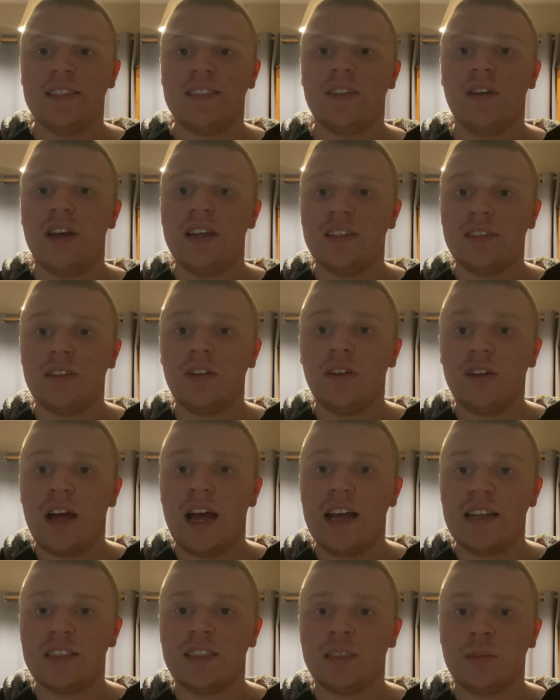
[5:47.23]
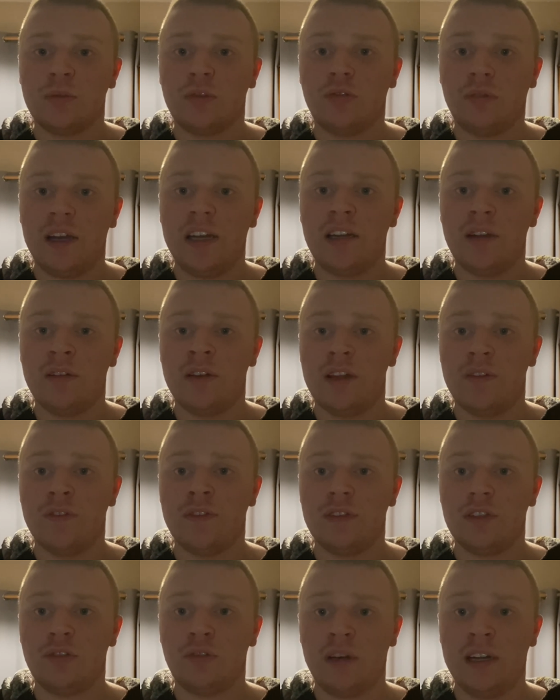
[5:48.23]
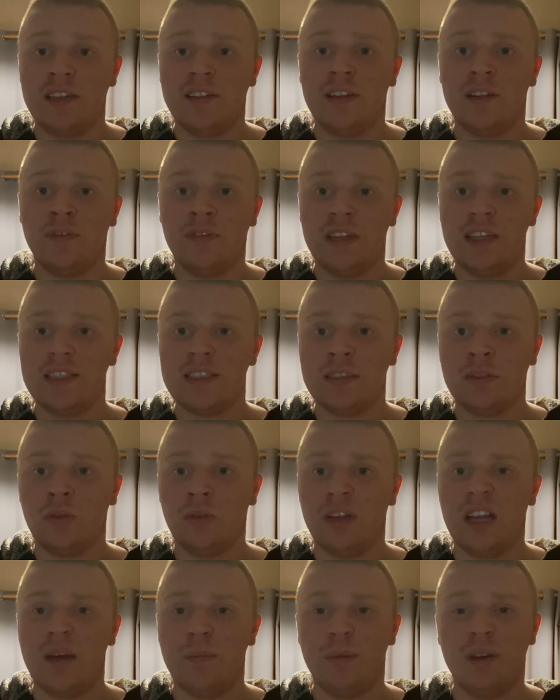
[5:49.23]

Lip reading: it still has some creativeness and all that.